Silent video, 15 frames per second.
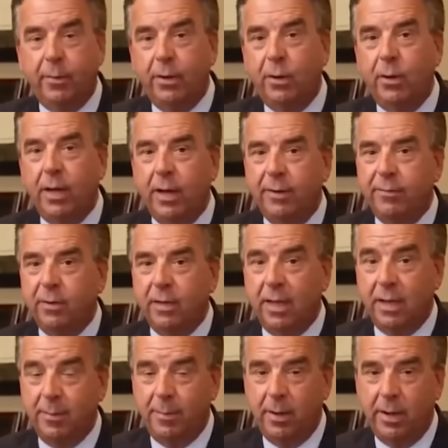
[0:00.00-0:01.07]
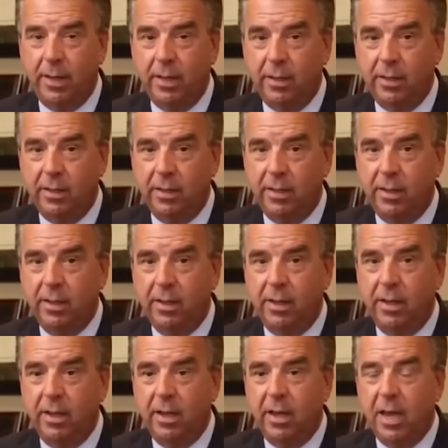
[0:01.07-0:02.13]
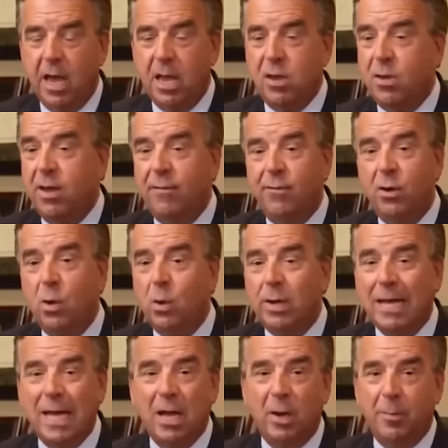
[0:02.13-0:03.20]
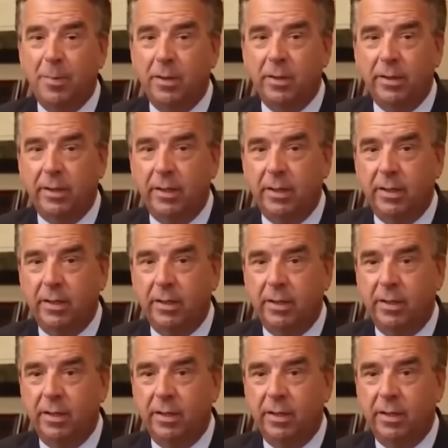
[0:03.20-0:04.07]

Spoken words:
When you have a lot of money and you have no accountability